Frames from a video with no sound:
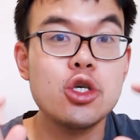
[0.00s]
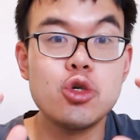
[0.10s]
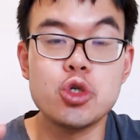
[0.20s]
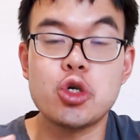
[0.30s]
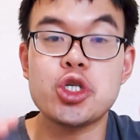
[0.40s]

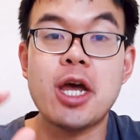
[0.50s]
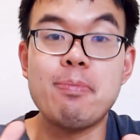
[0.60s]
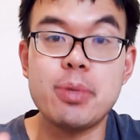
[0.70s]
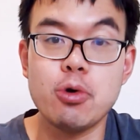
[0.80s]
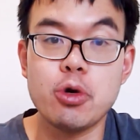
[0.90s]
users
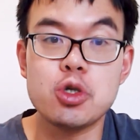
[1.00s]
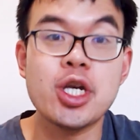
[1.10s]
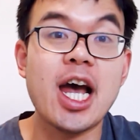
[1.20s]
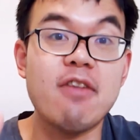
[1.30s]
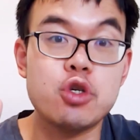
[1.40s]
and builders
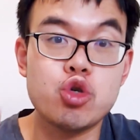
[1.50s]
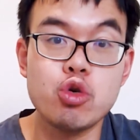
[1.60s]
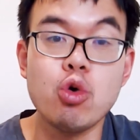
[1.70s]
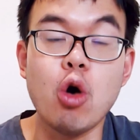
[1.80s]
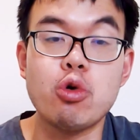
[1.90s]
have
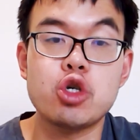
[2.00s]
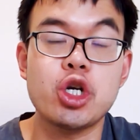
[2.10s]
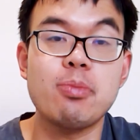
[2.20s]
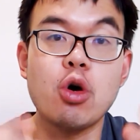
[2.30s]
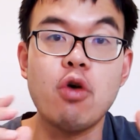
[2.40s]
true
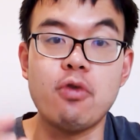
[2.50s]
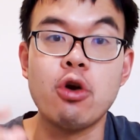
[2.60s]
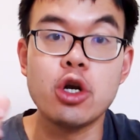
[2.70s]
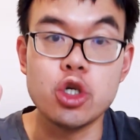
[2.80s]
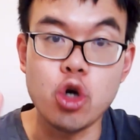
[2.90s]
ownership over
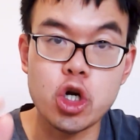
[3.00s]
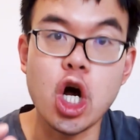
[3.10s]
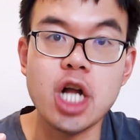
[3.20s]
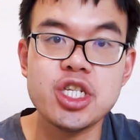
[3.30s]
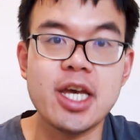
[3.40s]
your
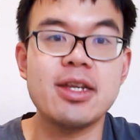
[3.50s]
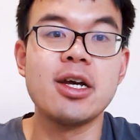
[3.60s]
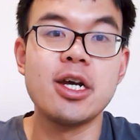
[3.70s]
content,